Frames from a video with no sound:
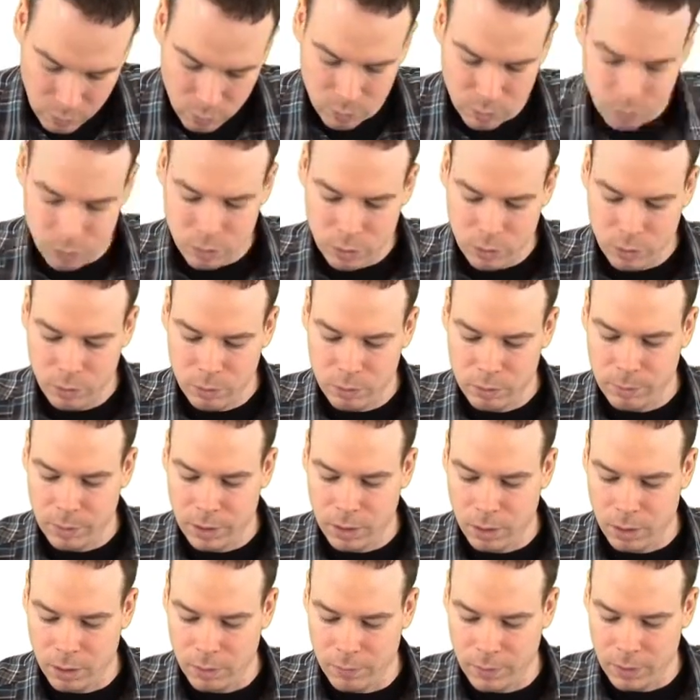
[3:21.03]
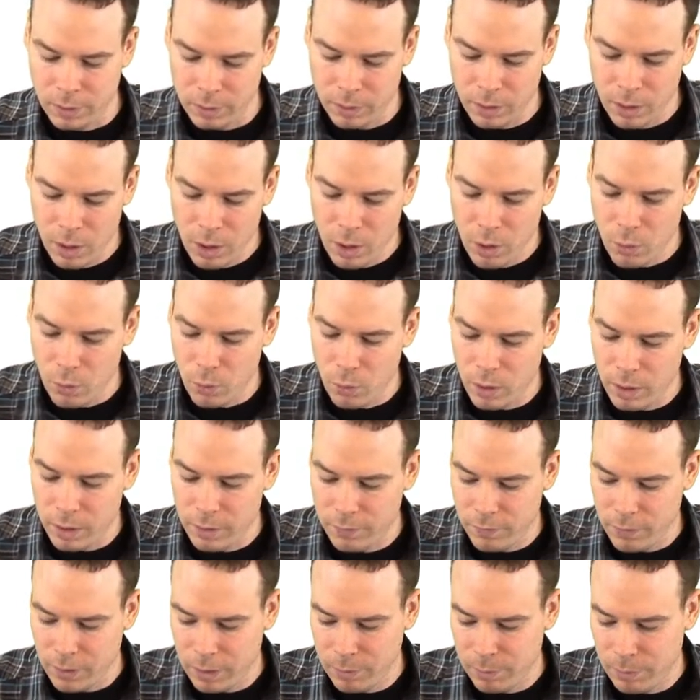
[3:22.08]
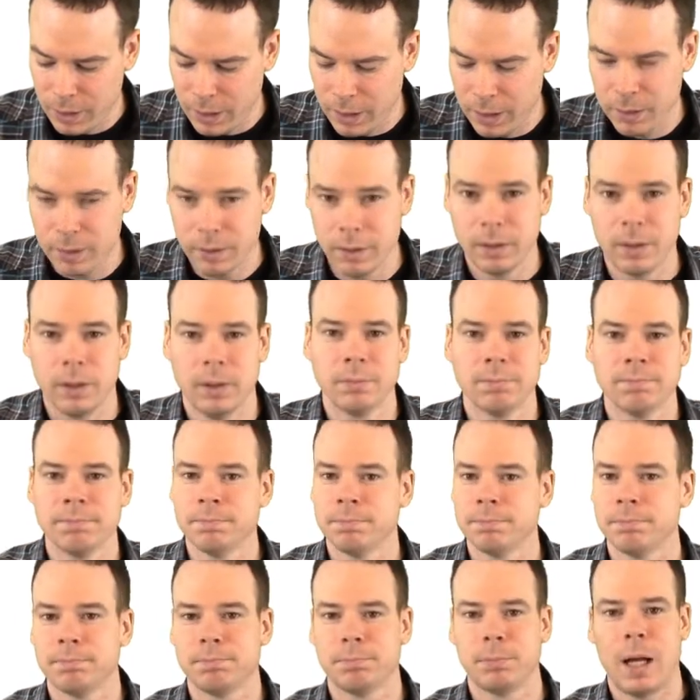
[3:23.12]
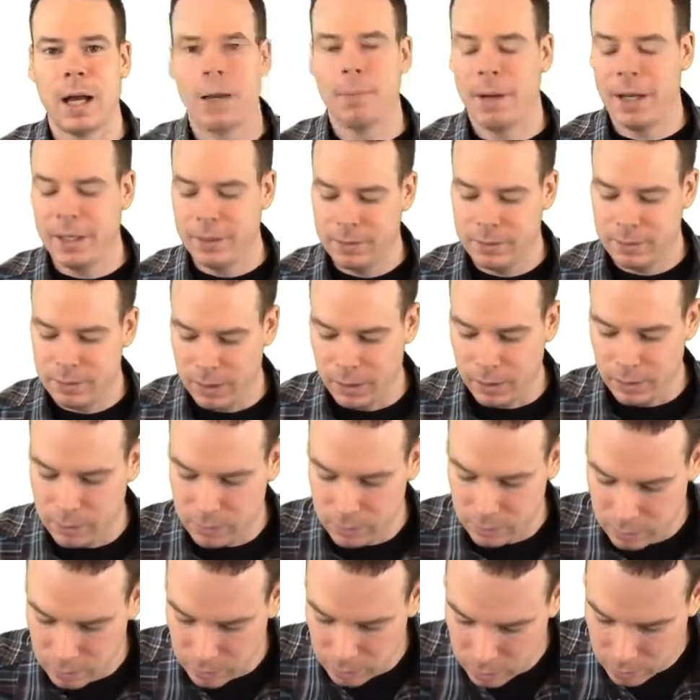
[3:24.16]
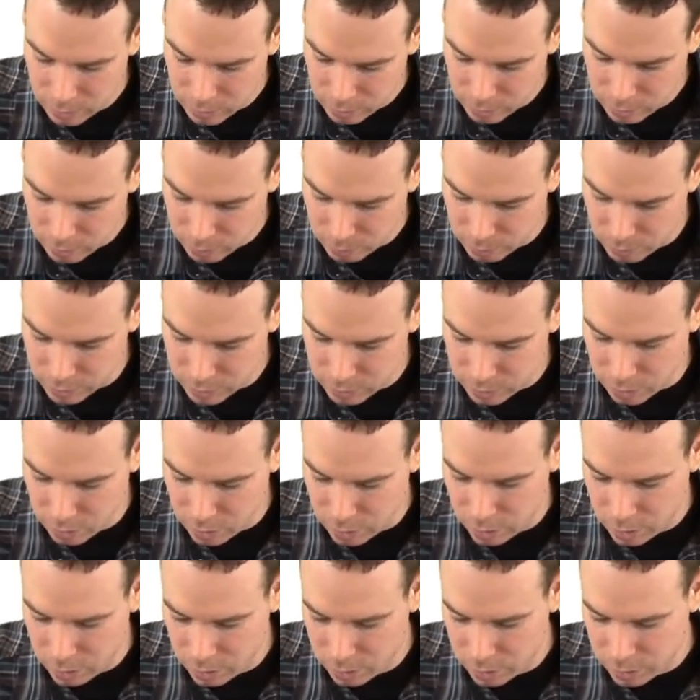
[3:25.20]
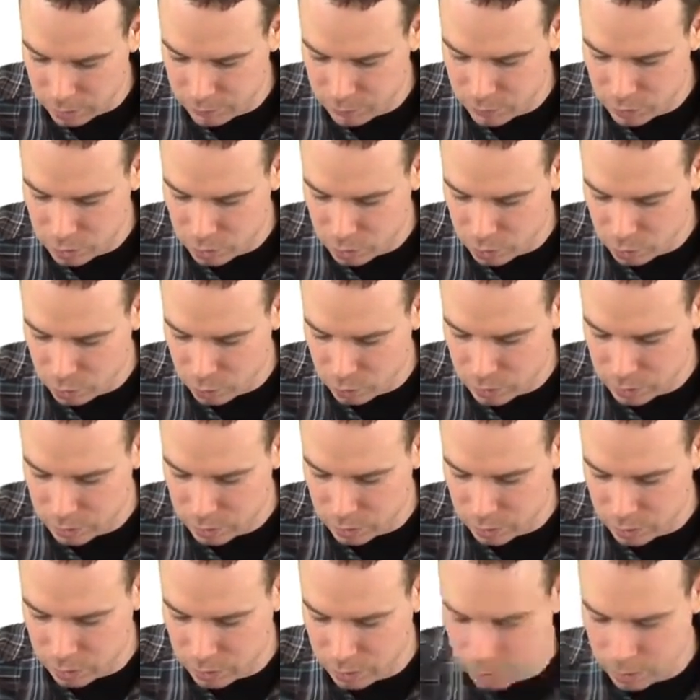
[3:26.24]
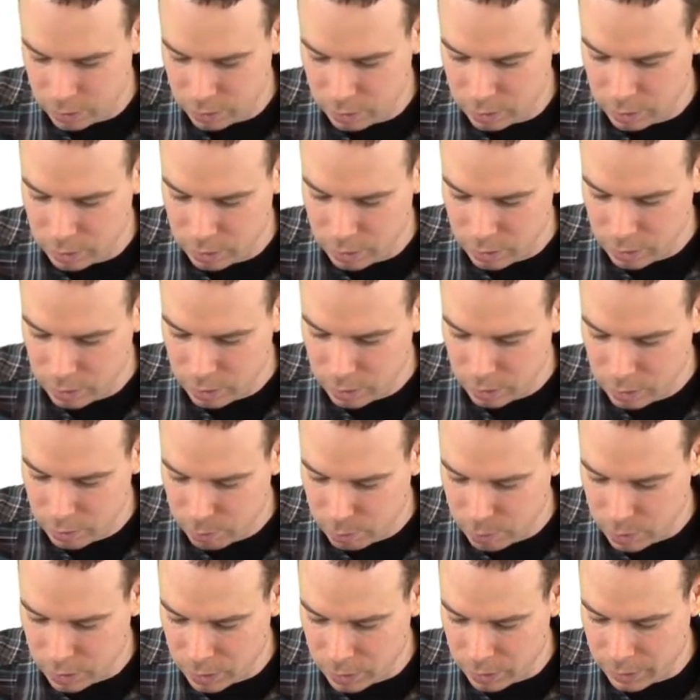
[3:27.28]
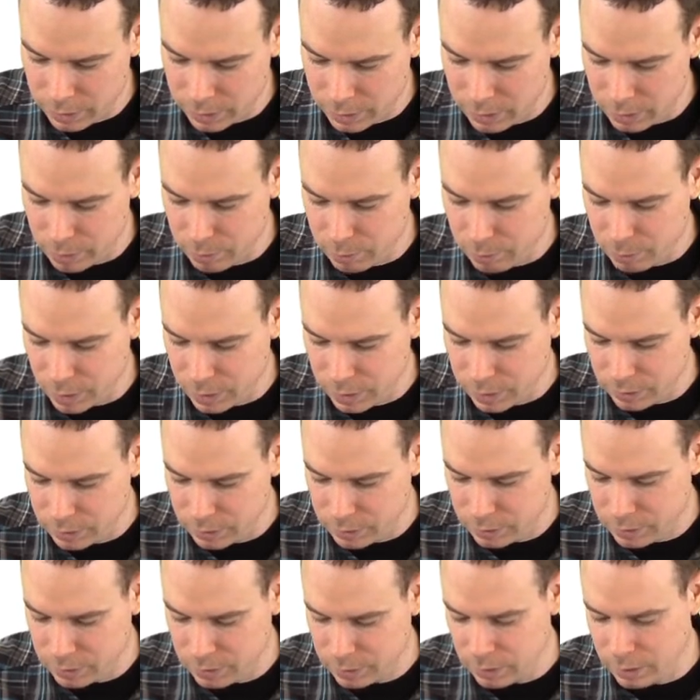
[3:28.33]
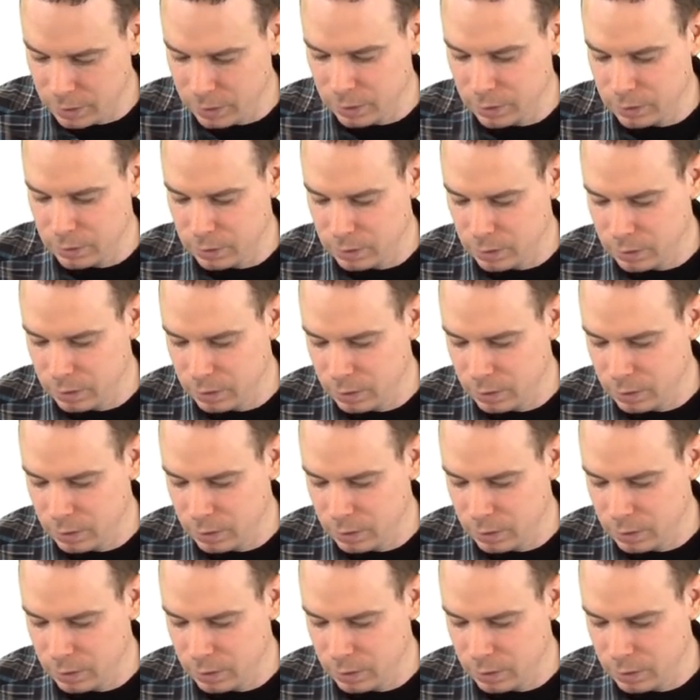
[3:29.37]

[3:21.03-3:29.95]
Root 2 is my r value. What if I'm at pi by 6? What's r of 2 sine pi by 6?